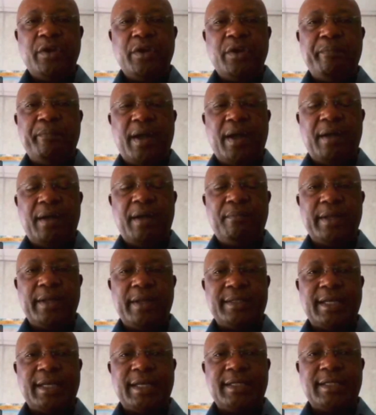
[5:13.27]
between the
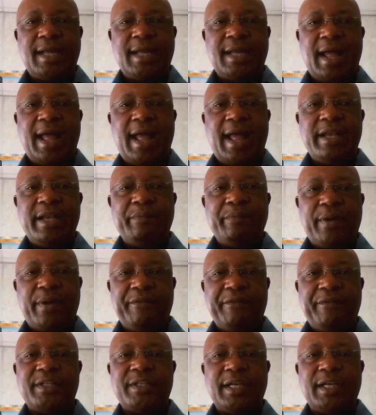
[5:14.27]
public sector
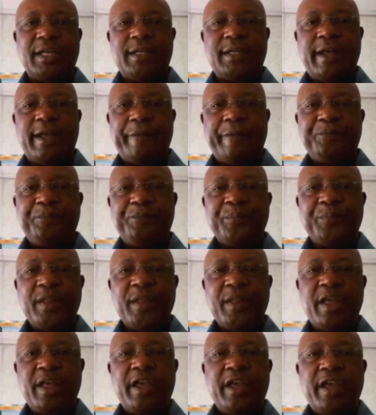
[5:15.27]
and the private sector
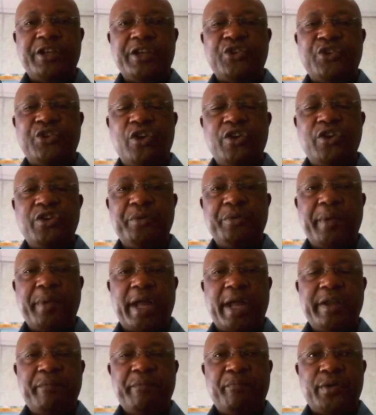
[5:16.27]
is going
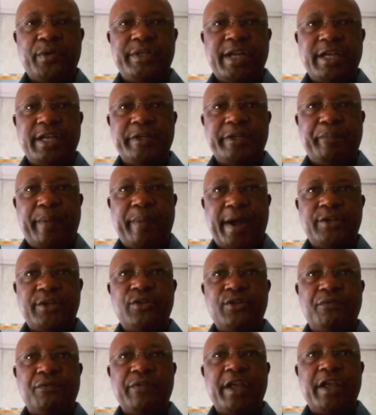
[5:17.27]
to be an important
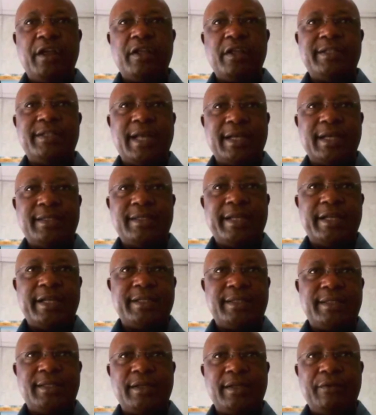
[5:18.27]
part of the
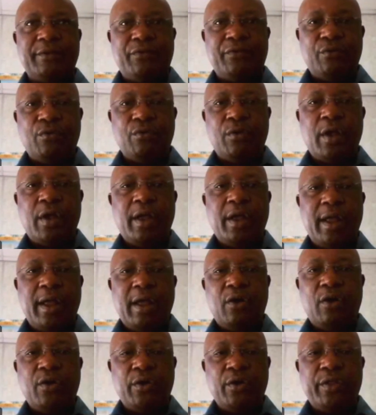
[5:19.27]
successful
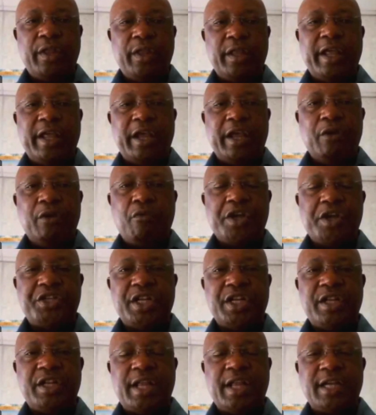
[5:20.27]
or the
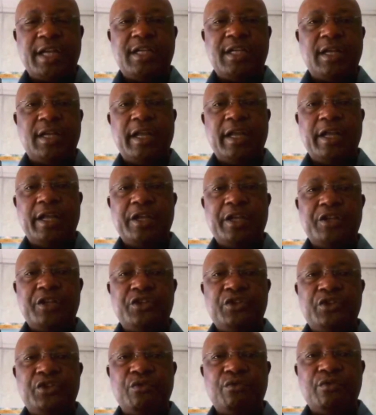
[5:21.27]
equation that
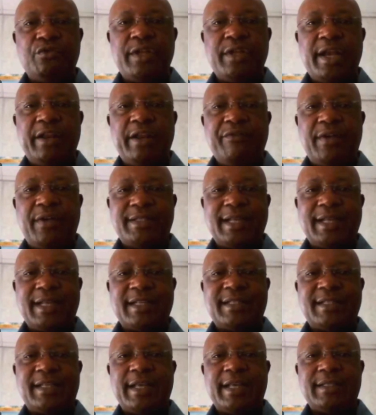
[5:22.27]
should deliver
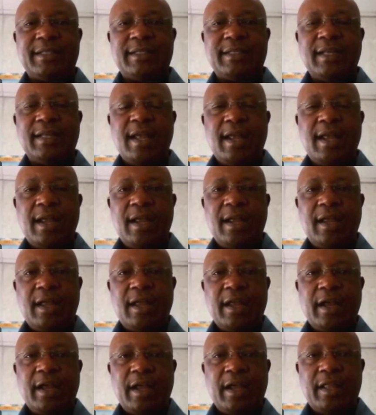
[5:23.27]
success.
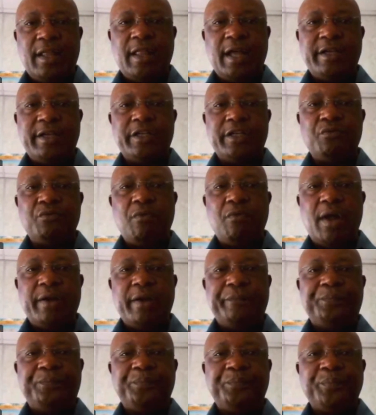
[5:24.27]
That is
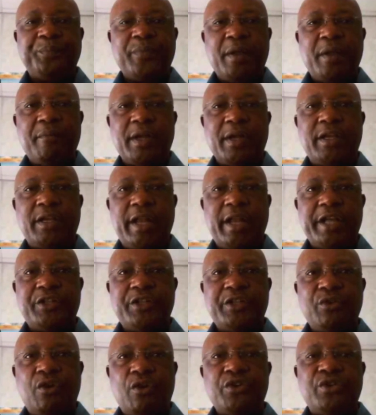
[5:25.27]
one.
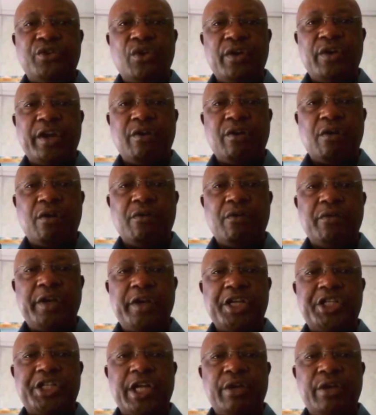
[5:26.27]
But there is also
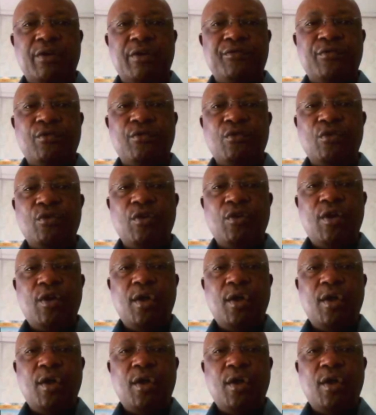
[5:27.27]
recognition of